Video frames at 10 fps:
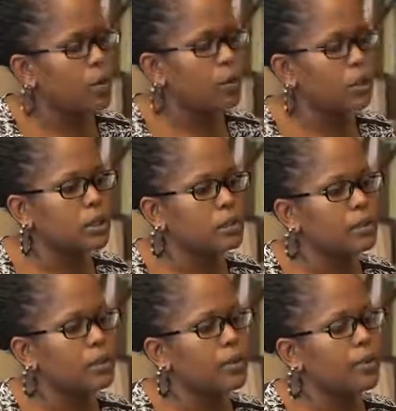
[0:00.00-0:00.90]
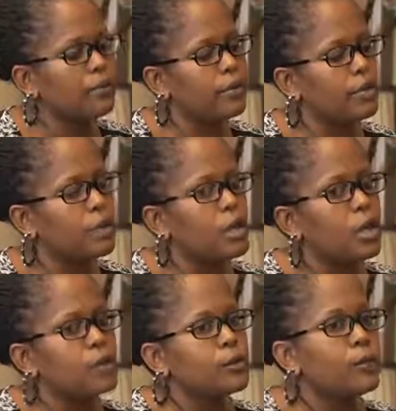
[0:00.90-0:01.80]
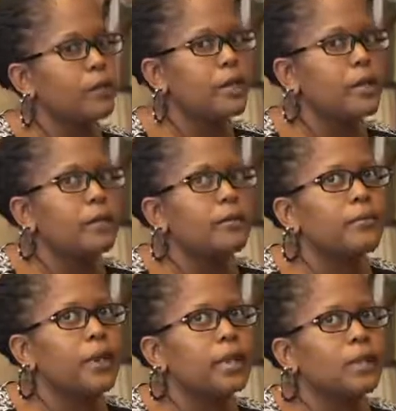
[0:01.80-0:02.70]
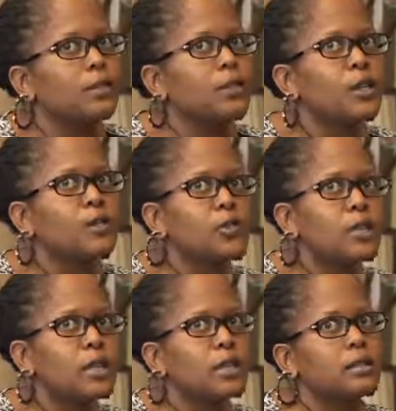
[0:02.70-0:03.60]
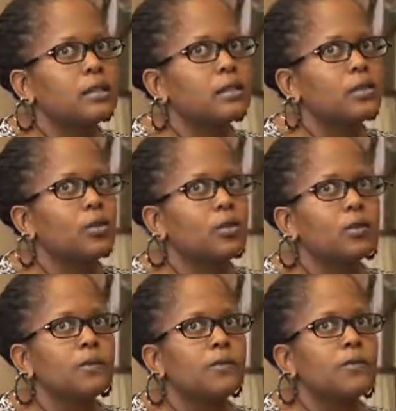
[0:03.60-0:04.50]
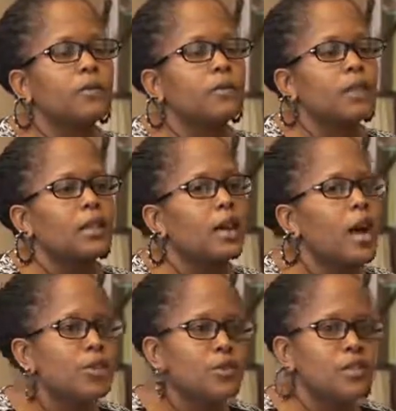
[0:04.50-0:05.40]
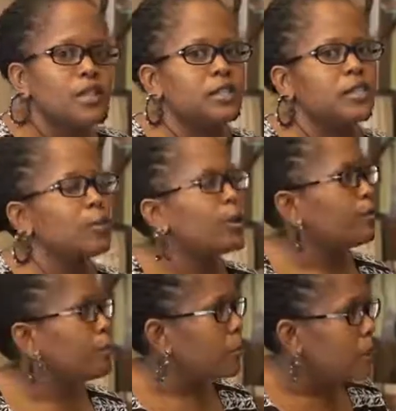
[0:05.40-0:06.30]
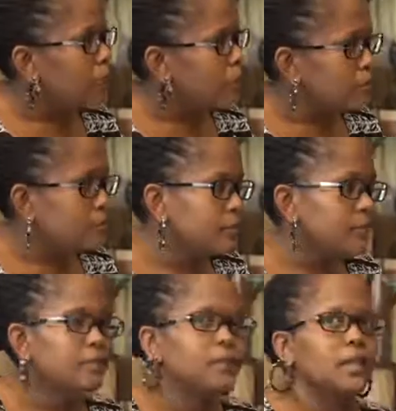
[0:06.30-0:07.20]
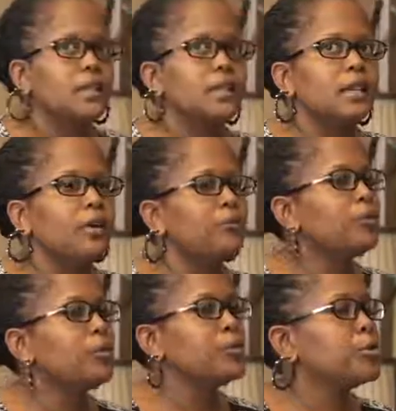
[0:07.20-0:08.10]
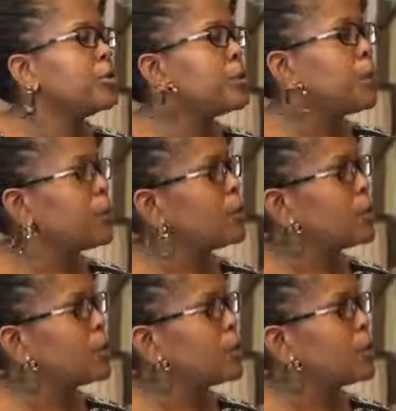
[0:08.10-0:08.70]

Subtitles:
they collect their revenue. So for me, finally, it's just to say that, the country is looking for money. They have no choice but